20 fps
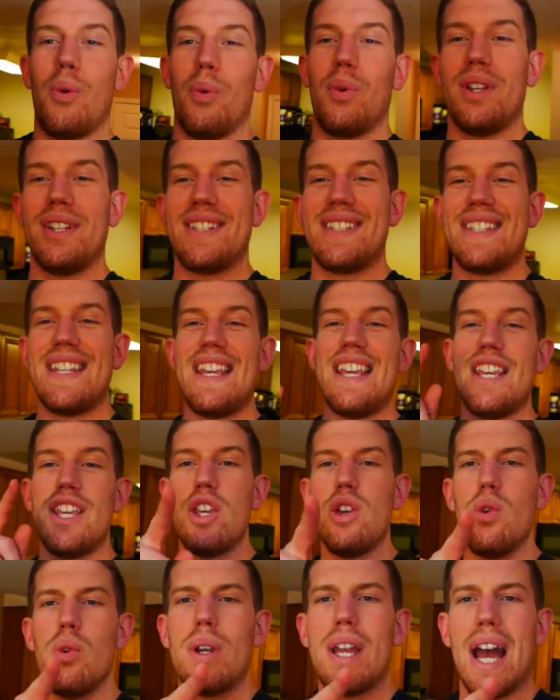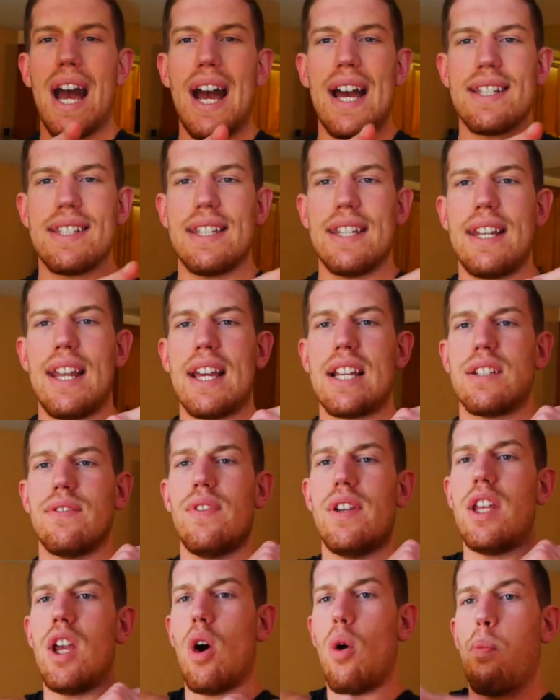will see you guys in the next
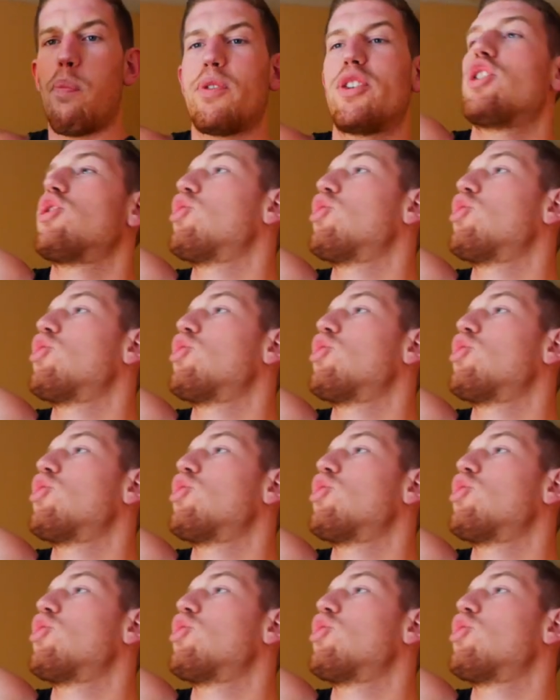video.